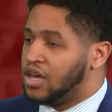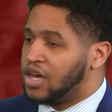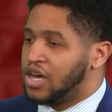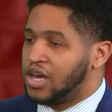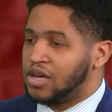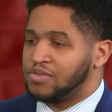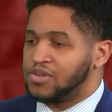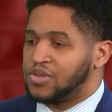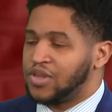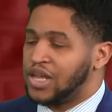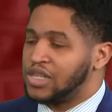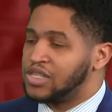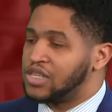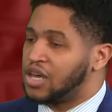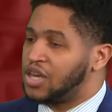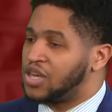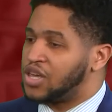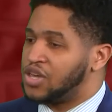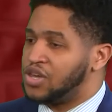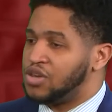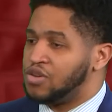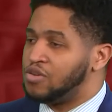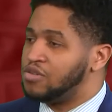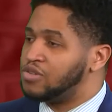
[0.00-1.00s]
So that's a
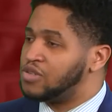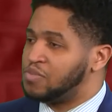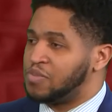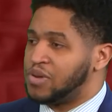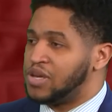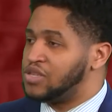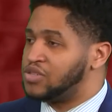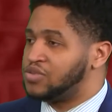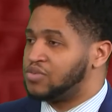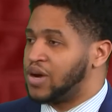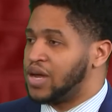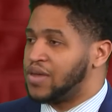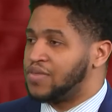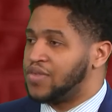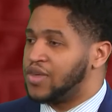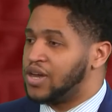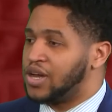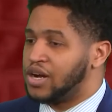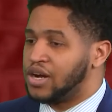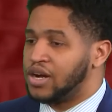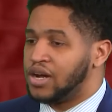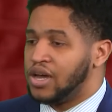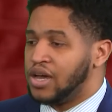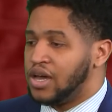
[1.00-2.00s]
huge piece right
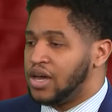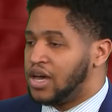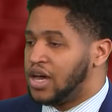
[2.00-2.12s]
there.